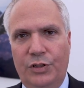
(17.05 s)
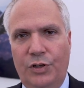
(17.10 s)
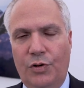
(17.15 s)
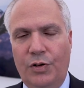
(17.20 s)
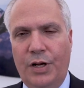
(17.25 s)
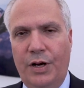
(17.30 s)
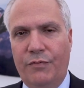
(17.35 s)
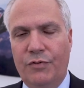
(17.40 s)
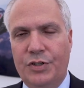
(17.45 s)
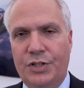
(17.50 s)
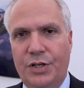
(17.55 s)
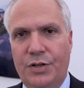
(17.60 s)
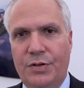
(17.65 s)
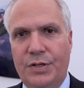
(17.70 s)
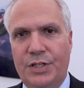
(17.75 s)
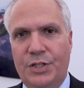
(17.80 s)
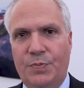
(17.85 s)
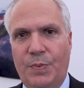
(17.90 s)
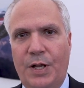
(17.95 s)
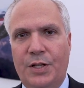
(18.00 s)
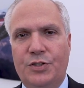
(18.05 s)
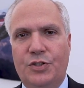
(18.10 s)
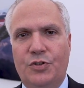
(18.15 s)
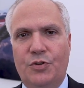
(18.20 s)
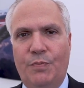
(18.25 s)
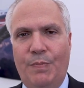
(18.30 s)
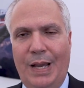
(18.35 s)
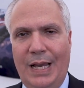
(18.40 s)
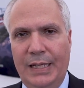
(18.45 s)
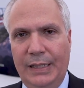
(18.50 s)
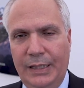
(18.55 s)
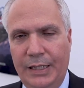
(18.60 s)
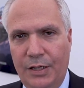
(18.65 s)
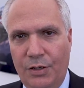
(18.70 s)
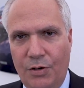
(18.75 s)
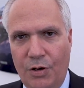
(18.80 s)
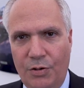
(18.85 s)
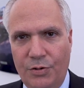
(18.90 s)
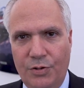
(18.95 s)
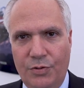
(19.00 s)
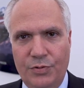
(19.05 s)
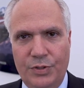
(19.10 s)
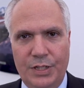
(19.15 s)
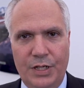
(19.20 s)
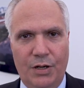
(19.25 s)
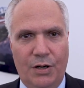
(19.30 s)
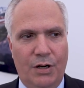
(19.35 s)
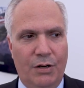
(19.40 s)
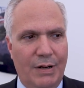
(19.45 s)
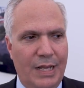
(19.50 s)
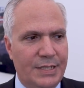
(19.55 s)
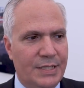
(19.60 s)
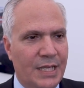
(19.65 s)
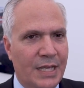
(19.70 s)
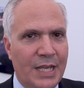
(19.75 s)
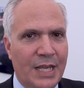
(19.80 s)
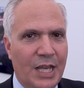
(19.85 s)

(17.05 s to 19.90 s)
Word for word: Our coverage here is sponsored by Leonardo D R S.